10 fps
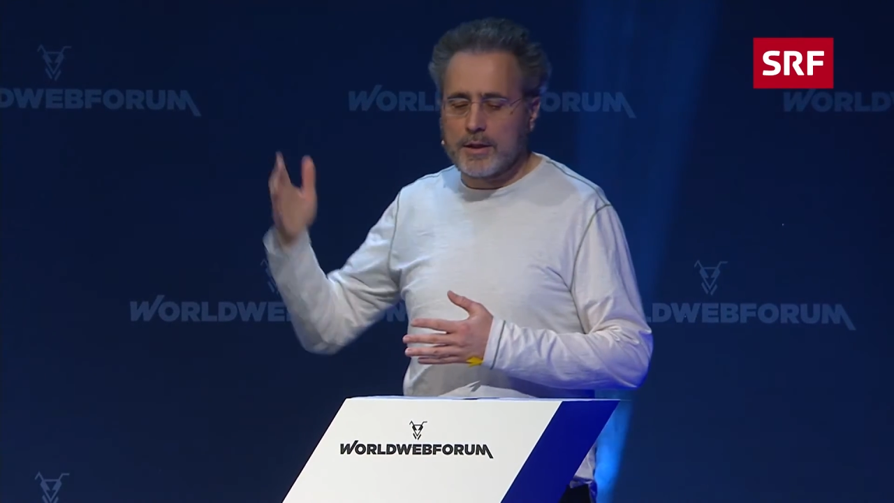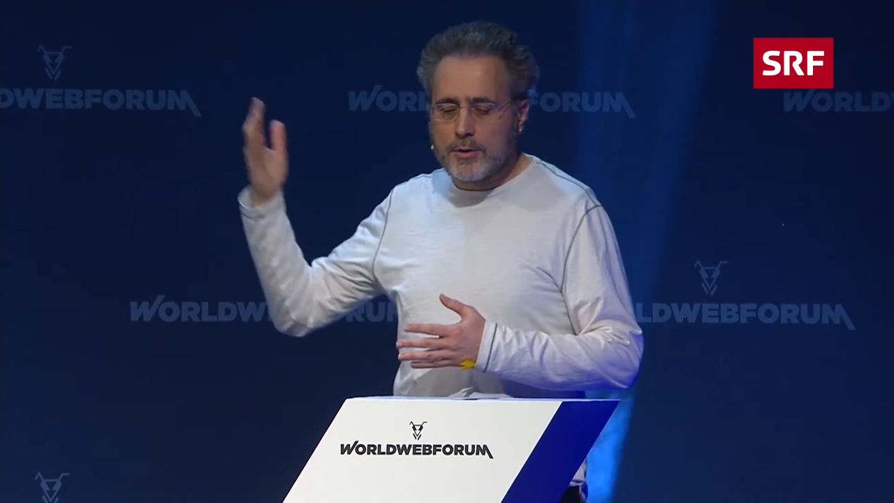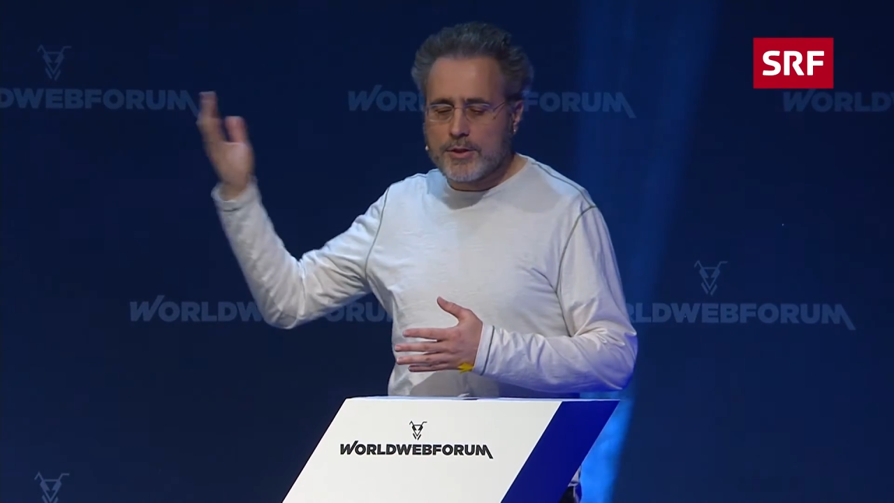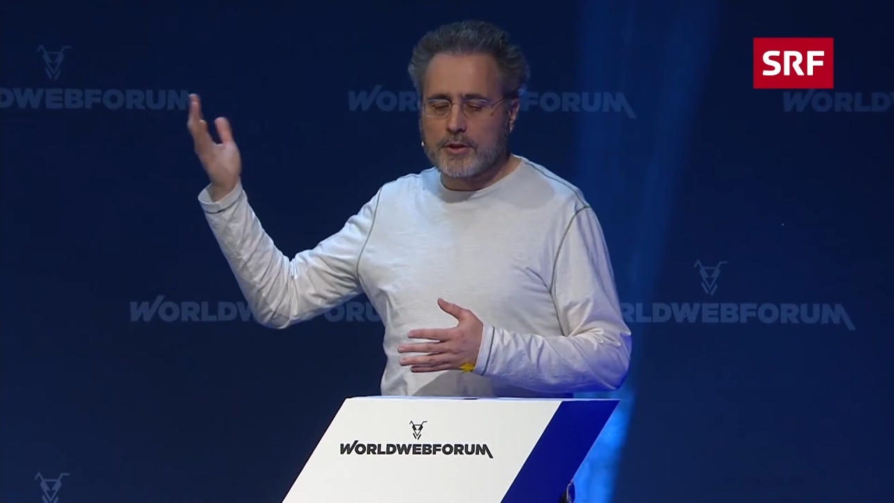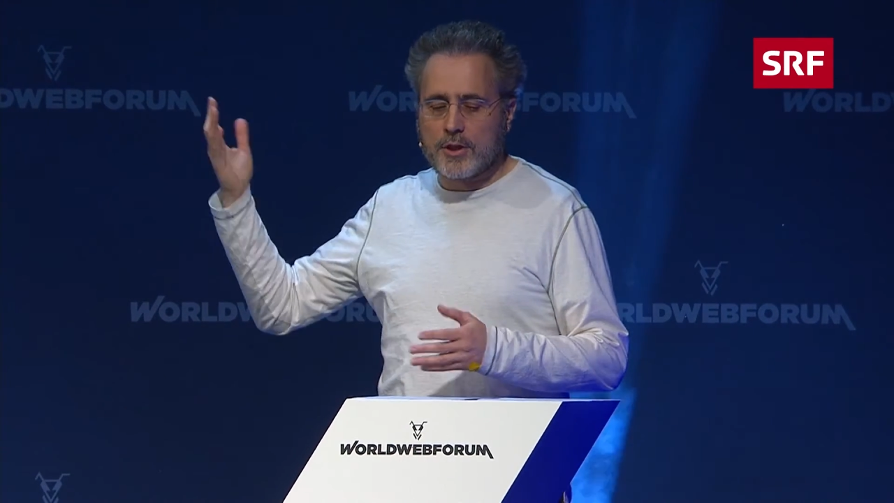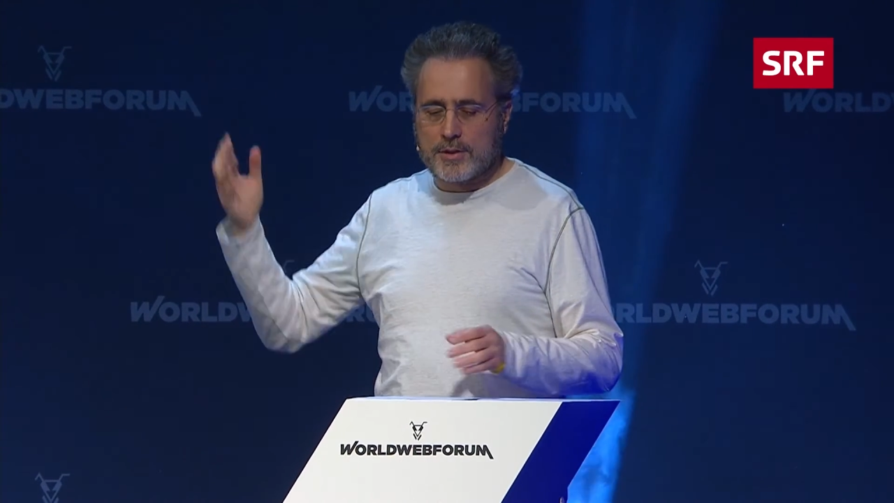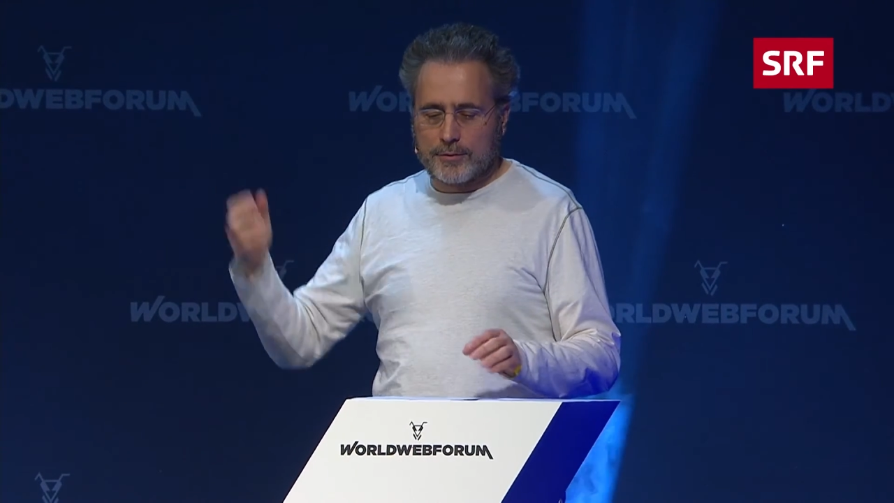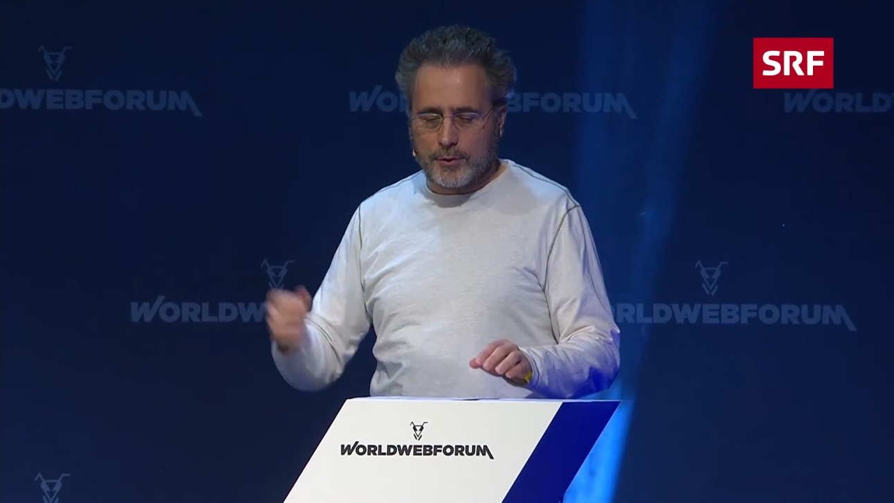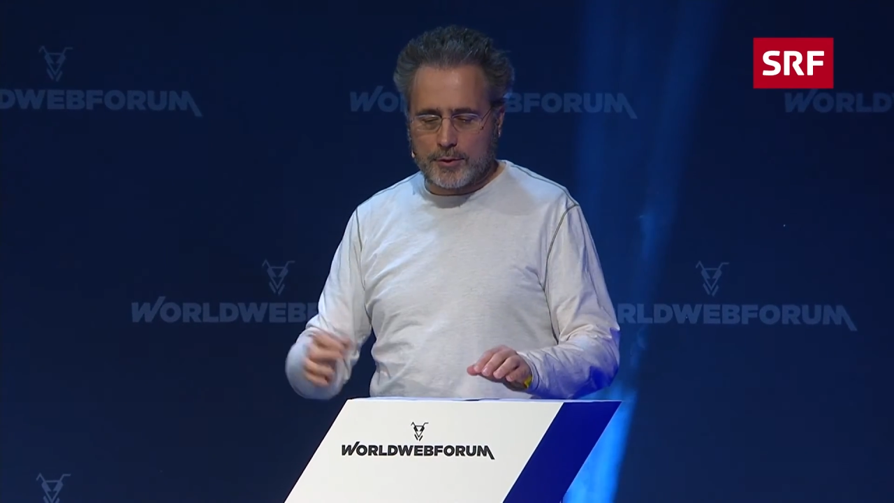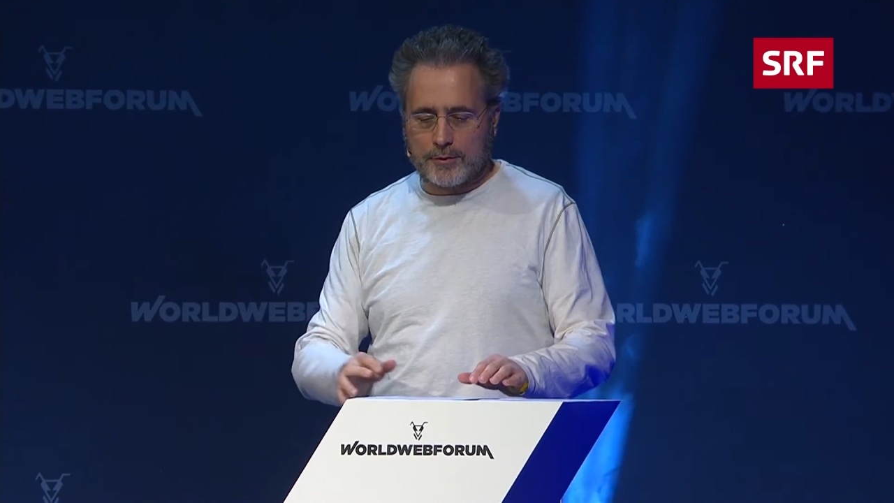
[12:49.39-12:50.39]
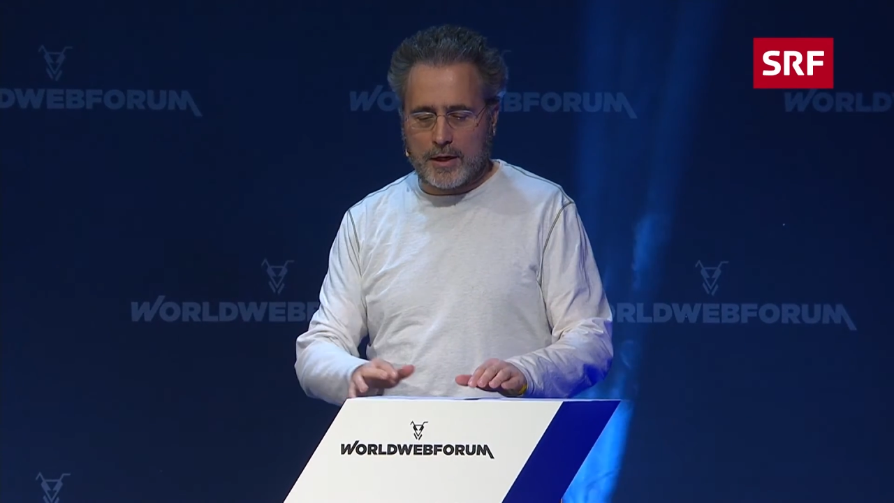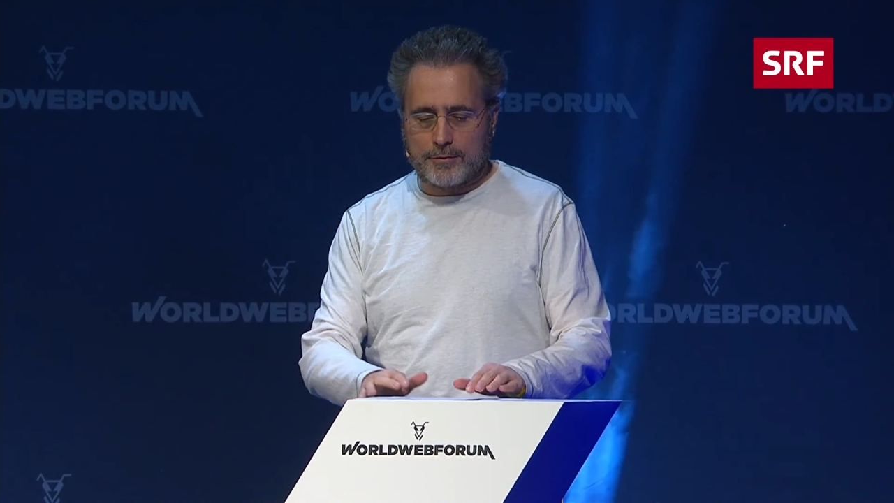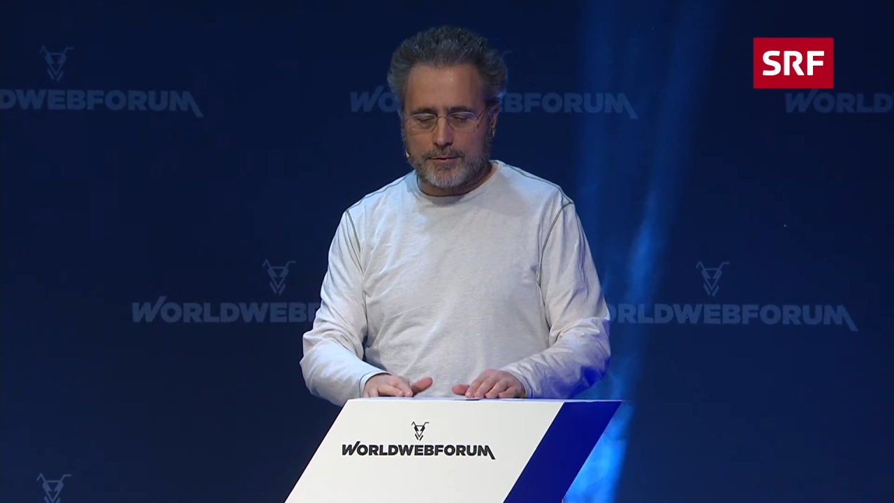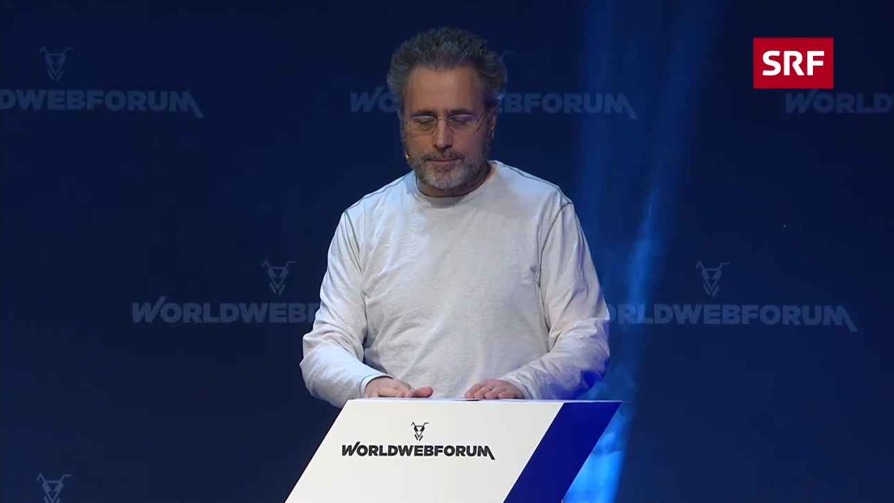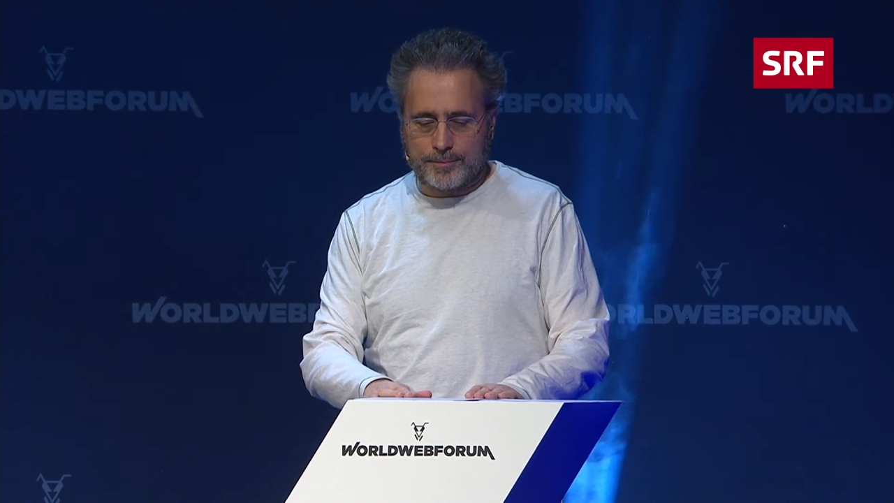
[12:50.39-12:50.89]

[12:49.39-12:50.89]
using just a photograph.